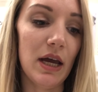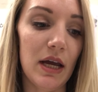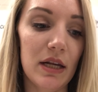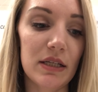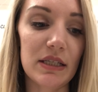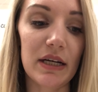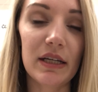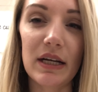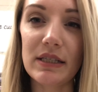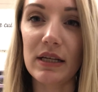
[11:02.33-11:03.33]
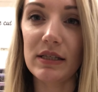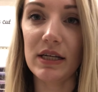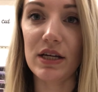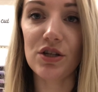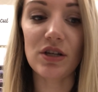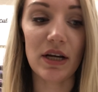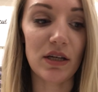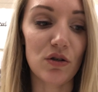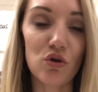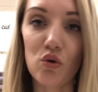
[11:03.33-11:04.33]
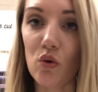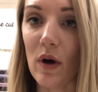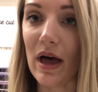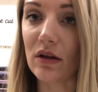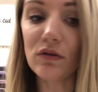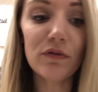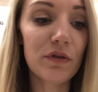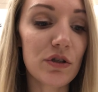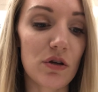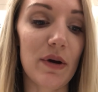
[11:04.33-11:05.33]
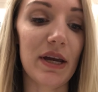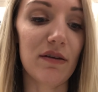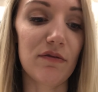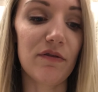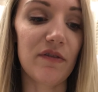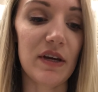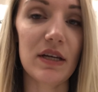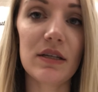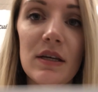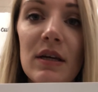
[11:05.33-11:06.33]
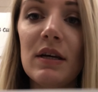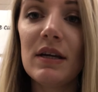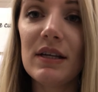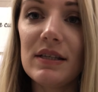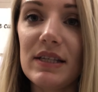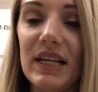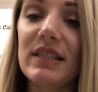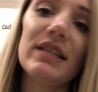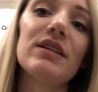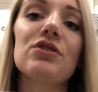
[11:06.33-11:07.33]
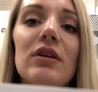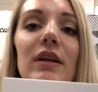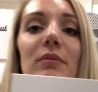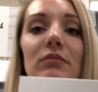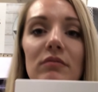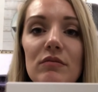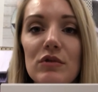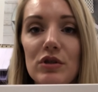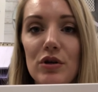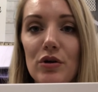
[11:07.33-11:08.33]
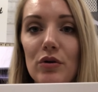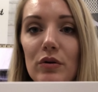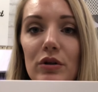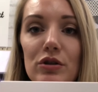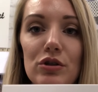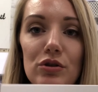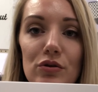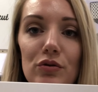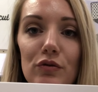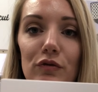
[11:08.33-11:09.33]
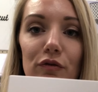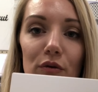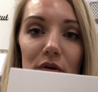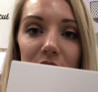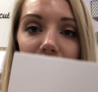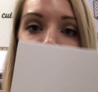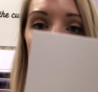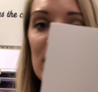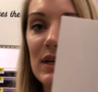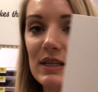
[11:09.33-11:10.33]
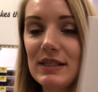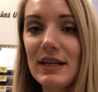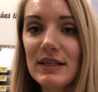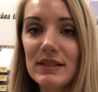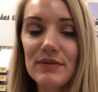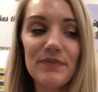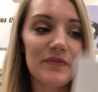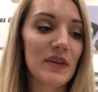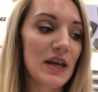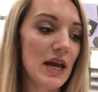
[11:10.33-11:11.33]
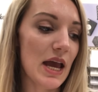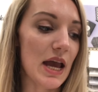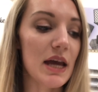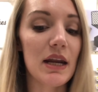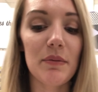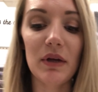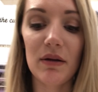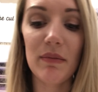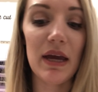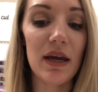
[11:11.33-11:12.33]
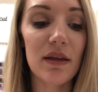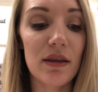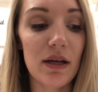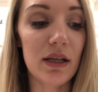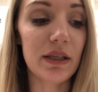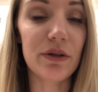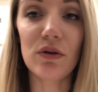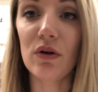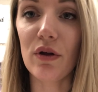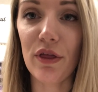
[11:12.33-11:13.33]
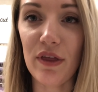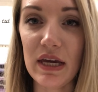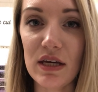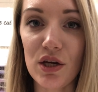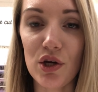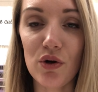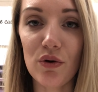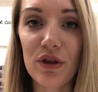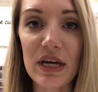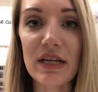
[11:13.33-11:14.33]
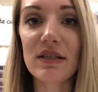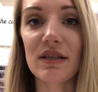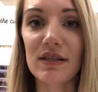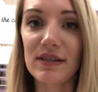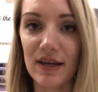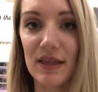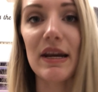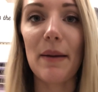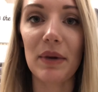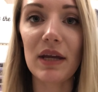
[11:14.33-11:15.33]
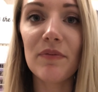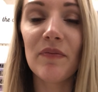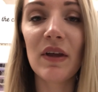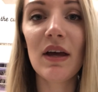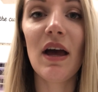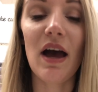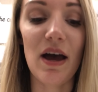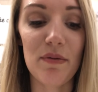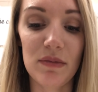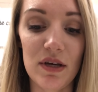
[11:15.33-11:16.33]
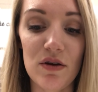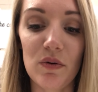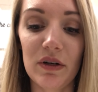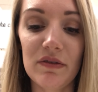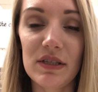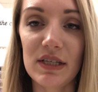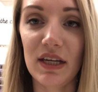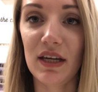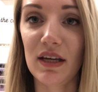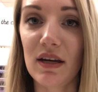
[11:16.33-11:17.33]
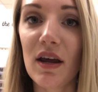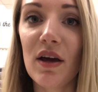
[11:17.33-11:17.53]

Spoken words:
and it's 99 cents each. I need 12 so I can fit 6 each on them. So 2, 4, 6. And I'm gonna make the little thank you things that sit in the napkin that you would have seen